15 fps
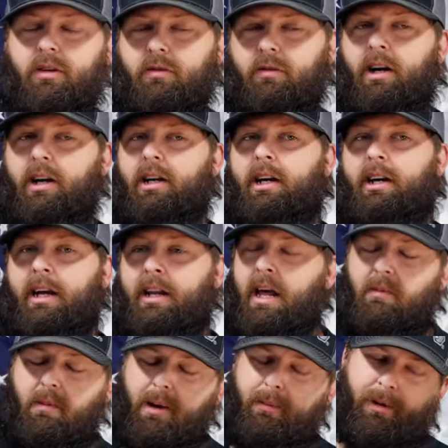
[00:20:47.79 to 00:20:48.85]
right now, and
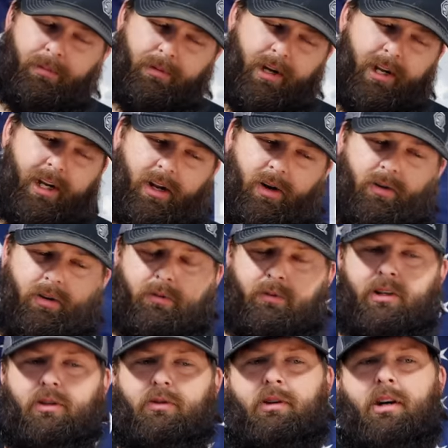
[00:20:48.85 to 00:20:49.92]
they may be planning on it.
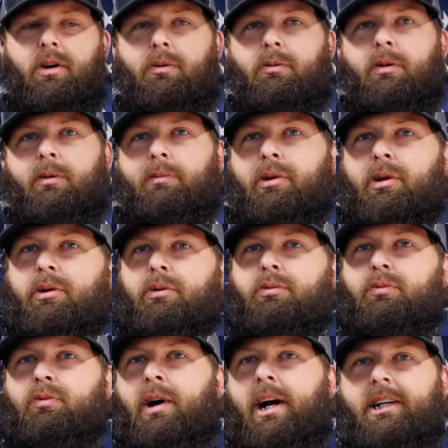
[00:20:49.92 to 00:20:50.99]
We don't know. With blue
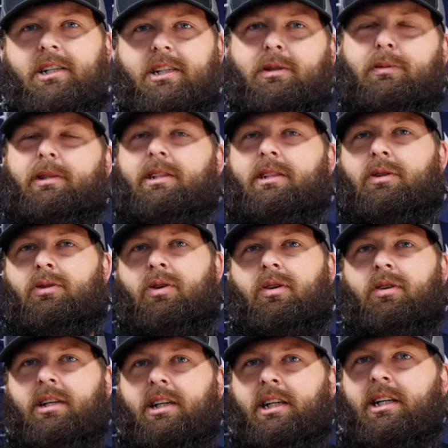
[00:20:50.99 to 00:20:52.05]
ratchets being so
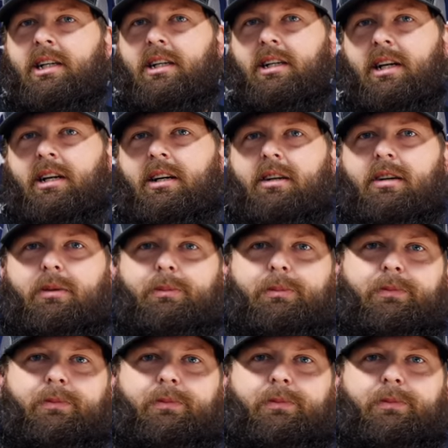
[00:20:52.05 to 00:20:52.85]
hard to get, um,